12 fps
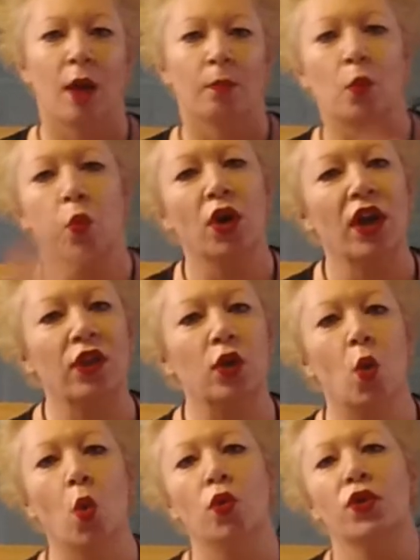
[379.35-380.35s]
But what I think
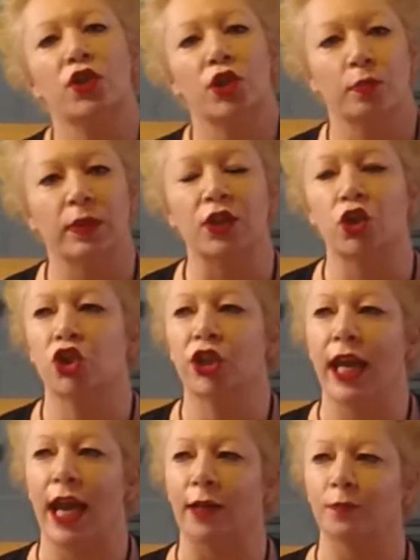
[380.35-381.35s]
all the disciplines
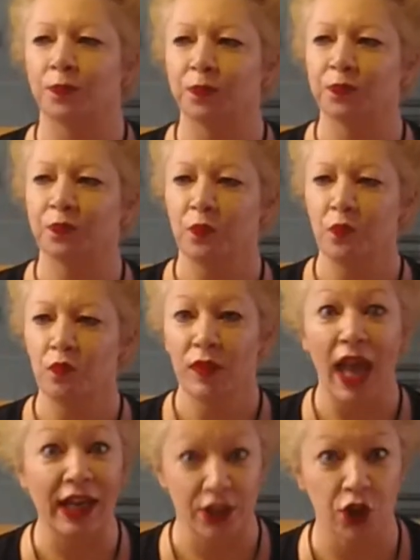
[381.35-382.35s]
share,
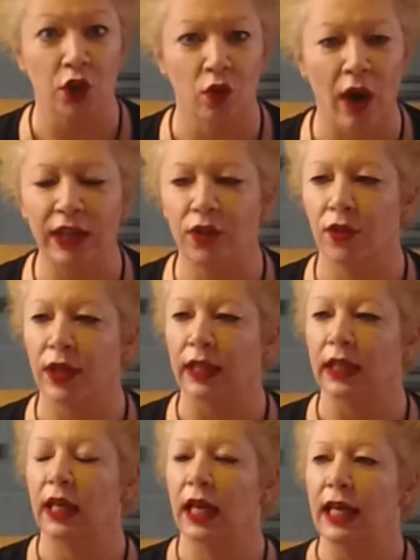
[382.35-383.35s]
and it's a great thing,
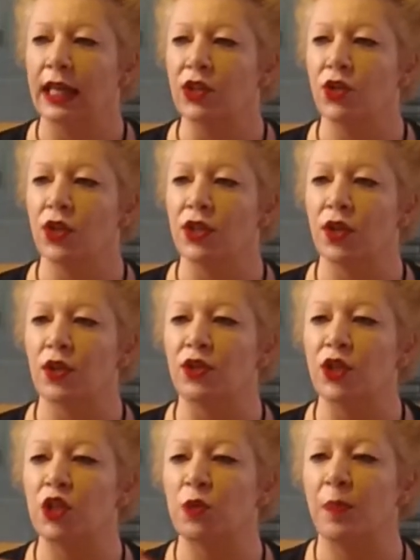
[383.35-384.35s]
is this
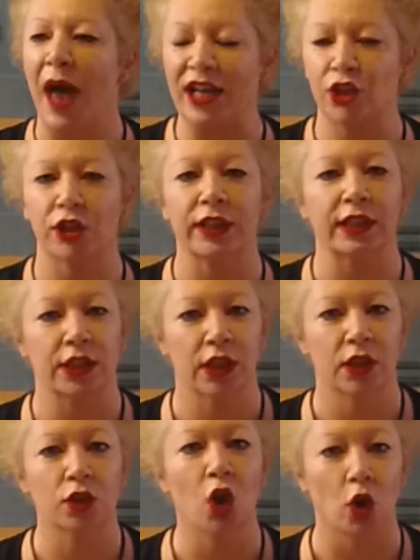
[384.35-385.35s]
dispassionate
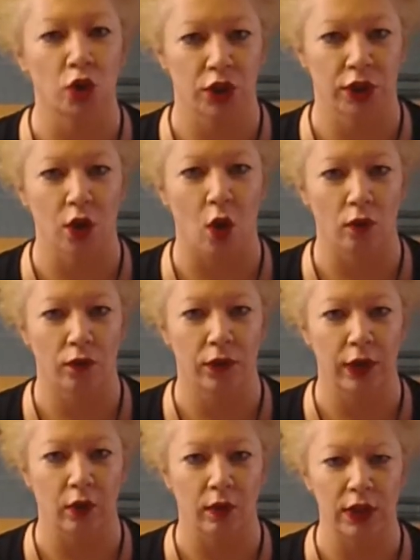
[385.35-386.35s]
notion of
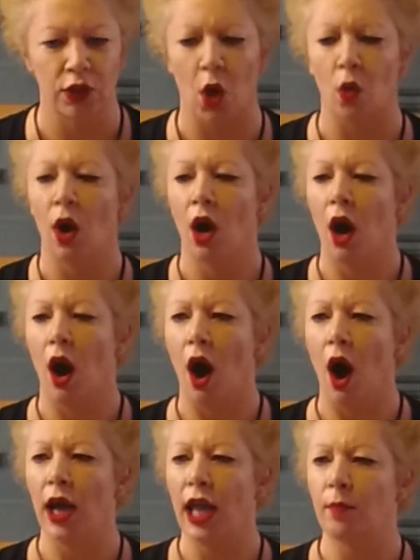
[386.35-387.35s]
theory. So
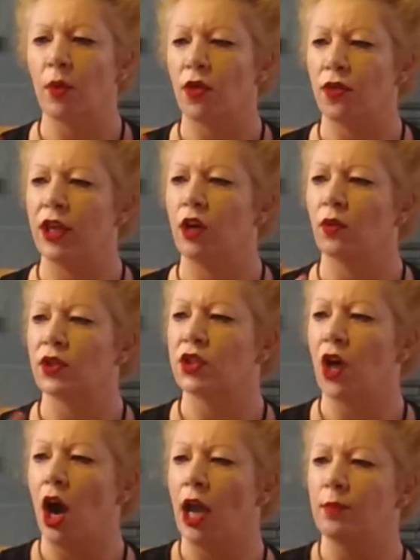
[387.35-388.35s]
I am a theorist,
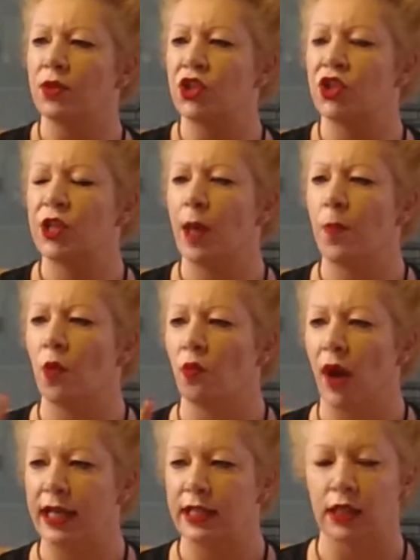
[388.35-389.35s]
I am
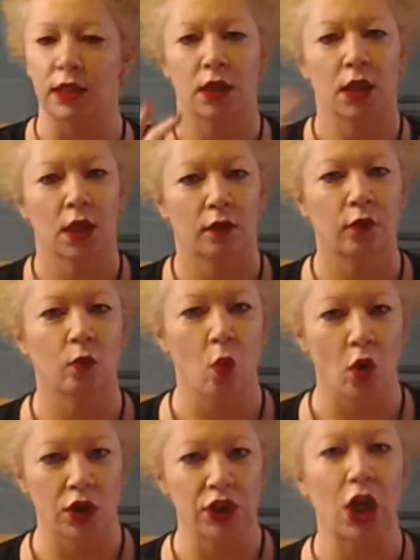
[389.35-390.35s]
separated from
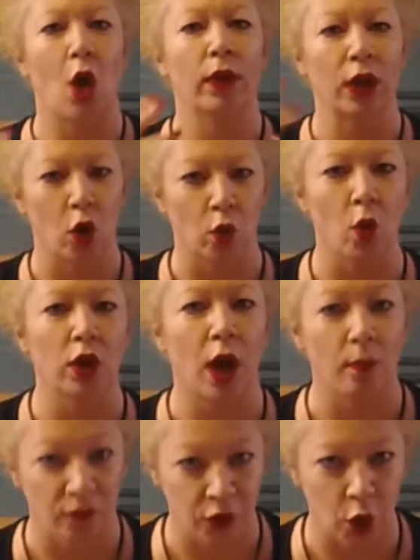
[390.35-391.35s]
what is going on, what
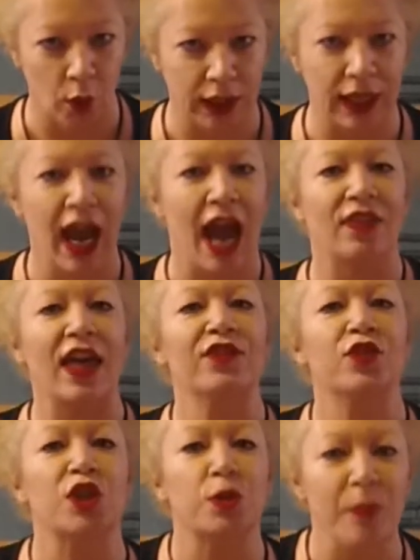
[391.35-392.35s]
I'm viewing. And that
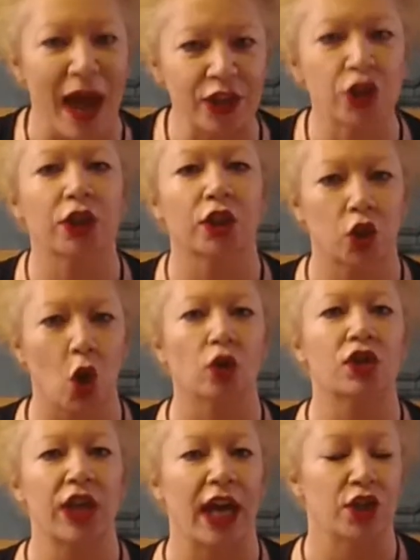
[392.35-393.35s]
dispassionate
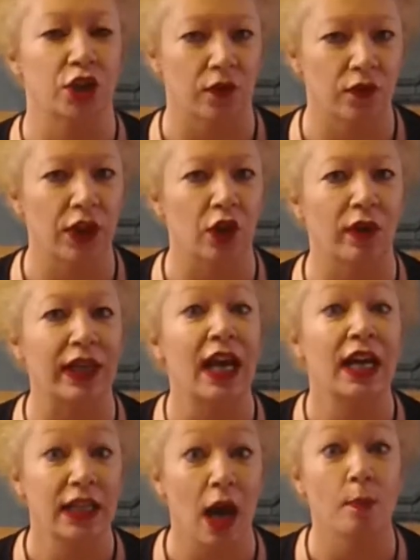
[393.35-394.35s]
connotation of theory
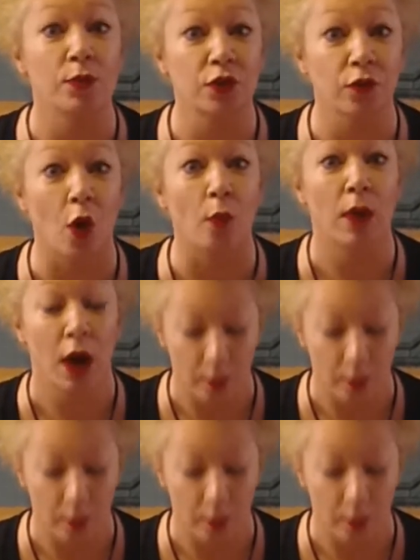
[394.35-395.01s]
comes from